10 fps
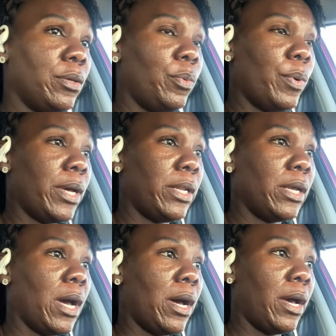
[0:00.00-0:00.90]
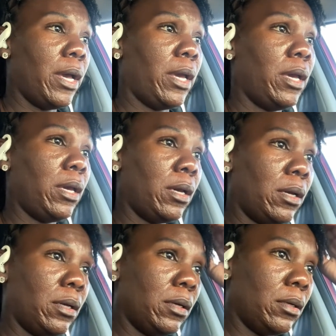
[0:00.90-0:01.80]
when i
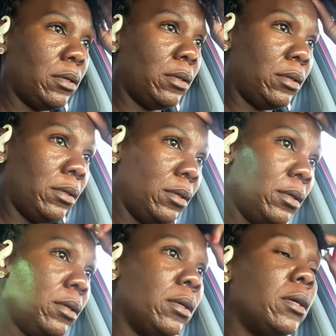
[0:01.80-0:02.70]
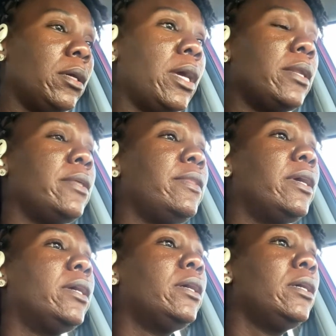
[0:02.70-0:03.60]
get in
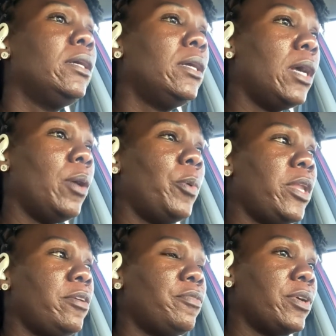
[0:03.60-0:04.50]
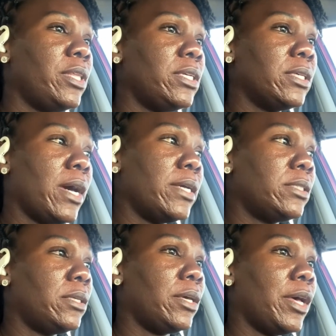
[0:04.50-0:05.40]
there I'm waiting for these guys
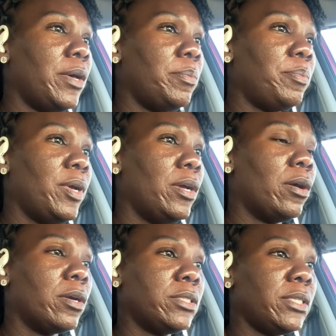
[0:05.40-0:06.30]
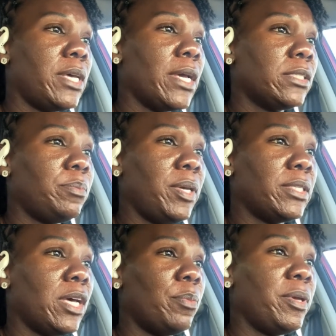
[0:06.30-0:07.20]
to come or to text me and
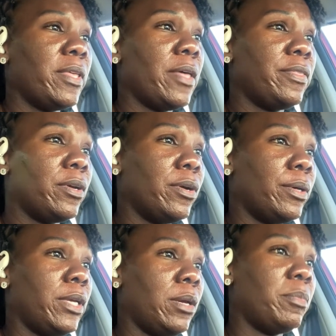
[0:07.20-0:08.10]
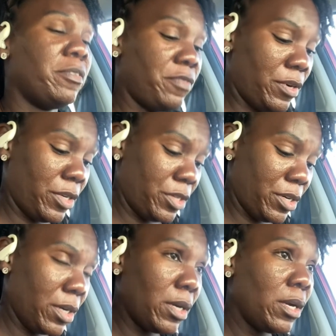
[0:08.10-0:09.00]
tell me that they're going to get my
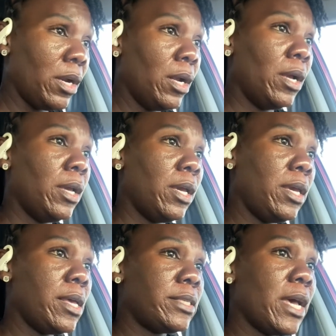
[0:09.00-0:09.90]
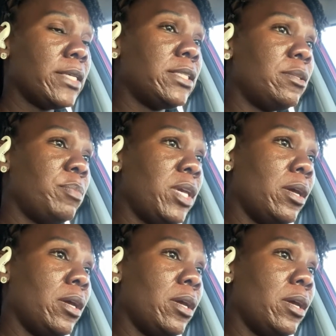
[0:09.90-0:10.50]
furniture. He had texted me